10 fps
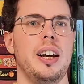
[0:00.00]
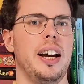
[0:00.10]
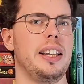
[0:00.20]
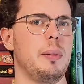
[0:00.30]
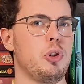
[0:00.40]

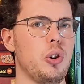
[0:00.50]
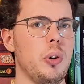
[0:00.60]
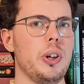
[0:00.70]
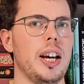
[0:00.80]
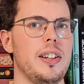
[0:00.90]
and I'm sure
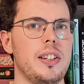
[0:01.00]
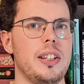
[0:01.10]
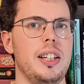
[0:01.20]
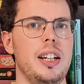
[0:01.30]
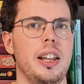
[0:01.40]
you can
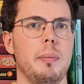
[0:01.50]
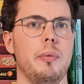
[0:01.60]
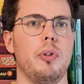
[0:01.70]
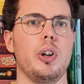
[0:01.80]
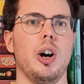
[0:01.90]
steal them
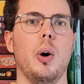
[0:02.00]
for your